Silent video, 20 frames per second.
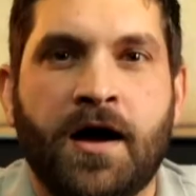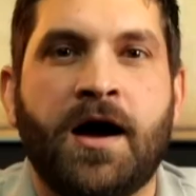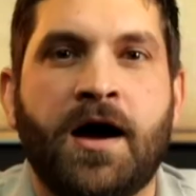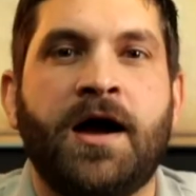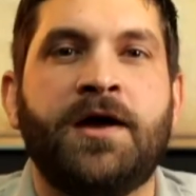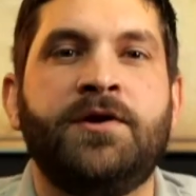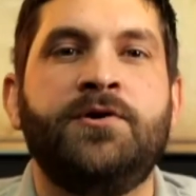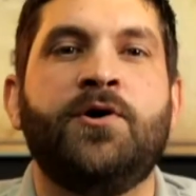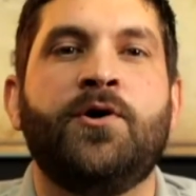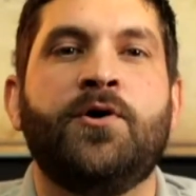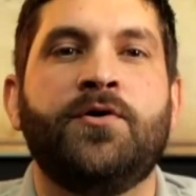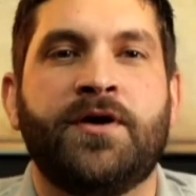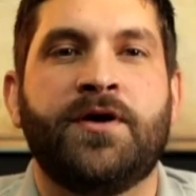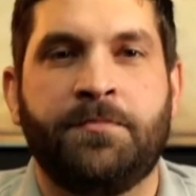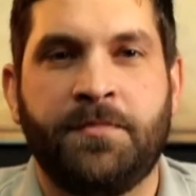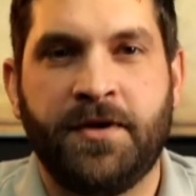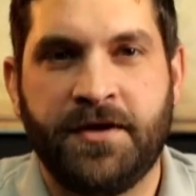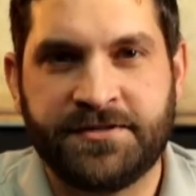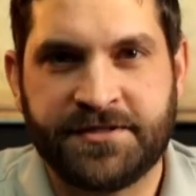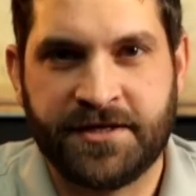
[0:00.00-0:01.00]
I know
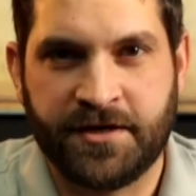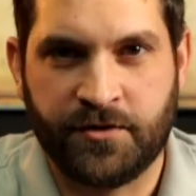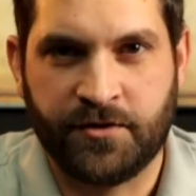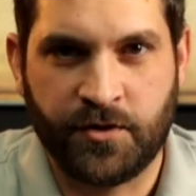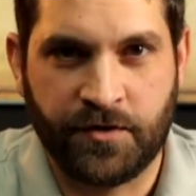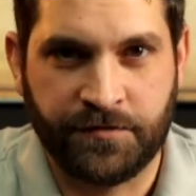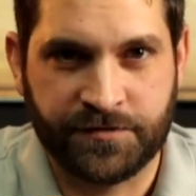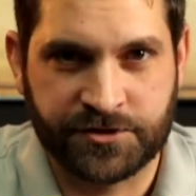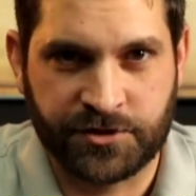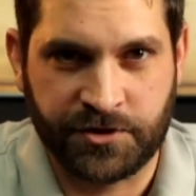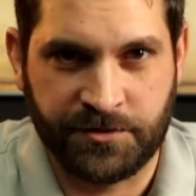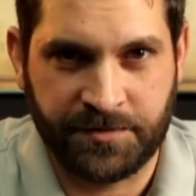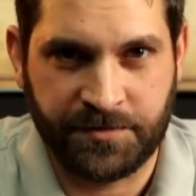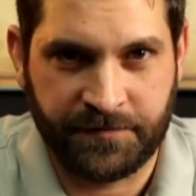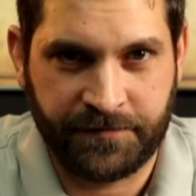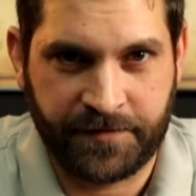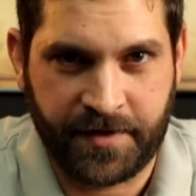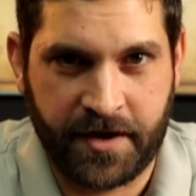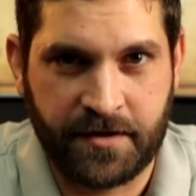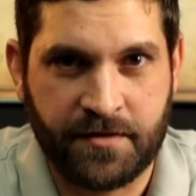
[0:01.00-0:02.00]
that may sound
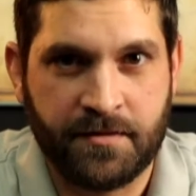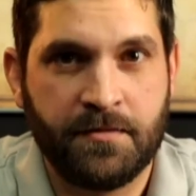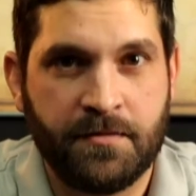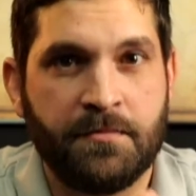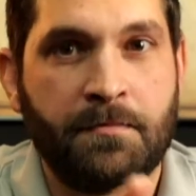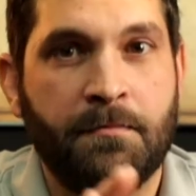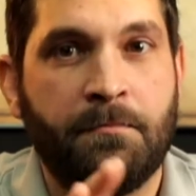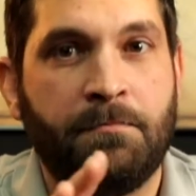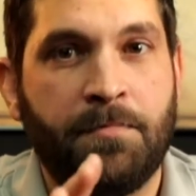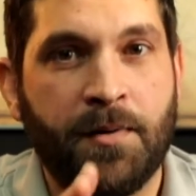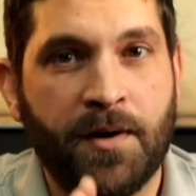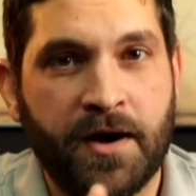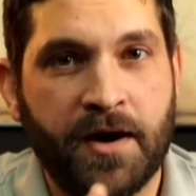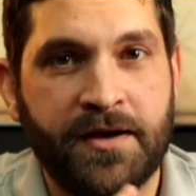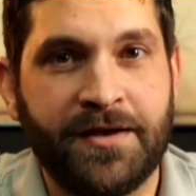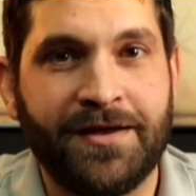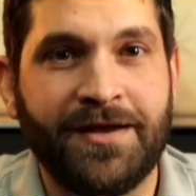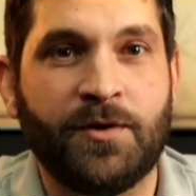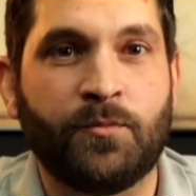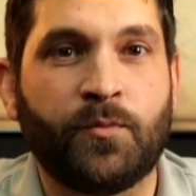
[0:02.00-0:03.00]
oversimplified,
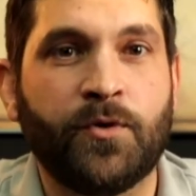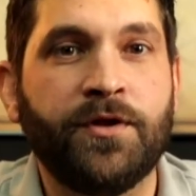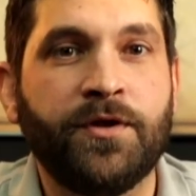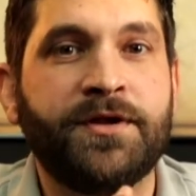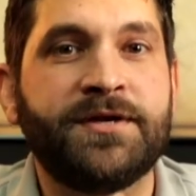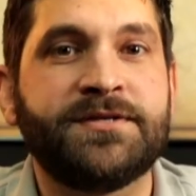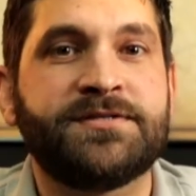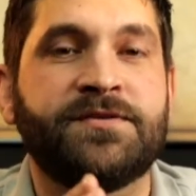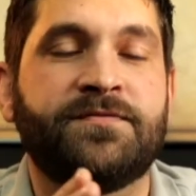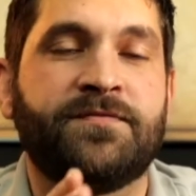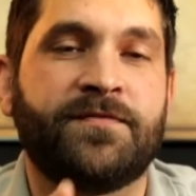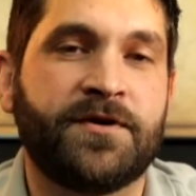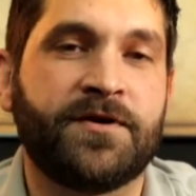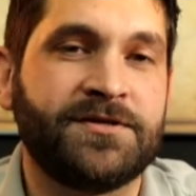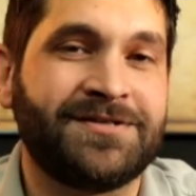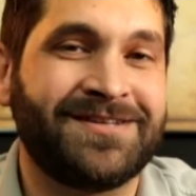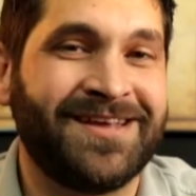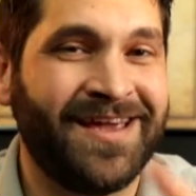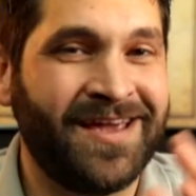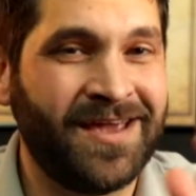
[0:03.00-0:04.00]
but it really is the
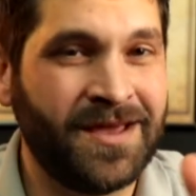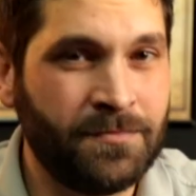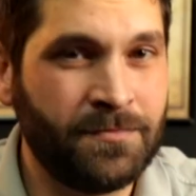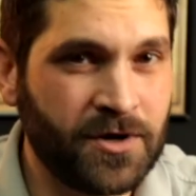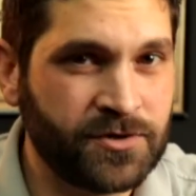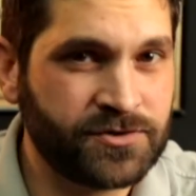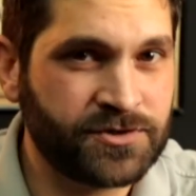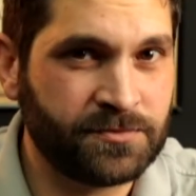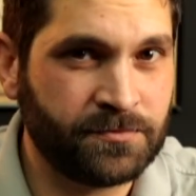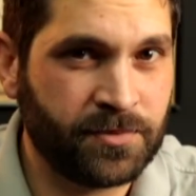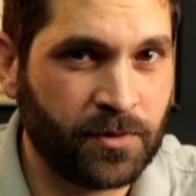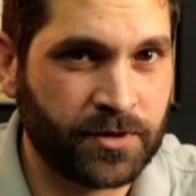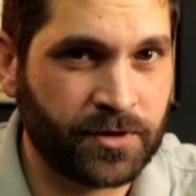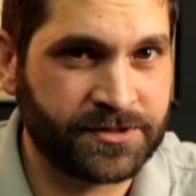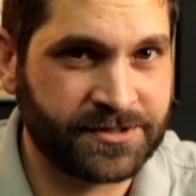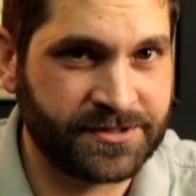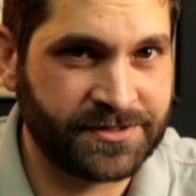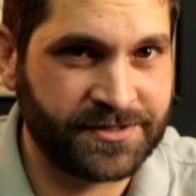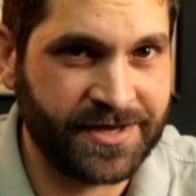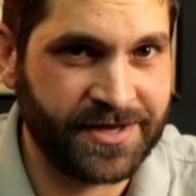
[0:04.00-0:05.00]
first and most
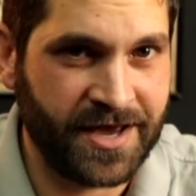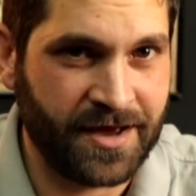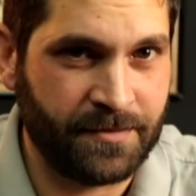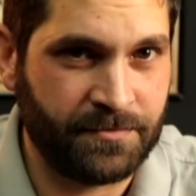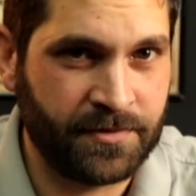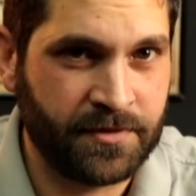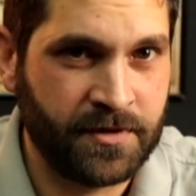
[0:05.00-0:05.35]
important step.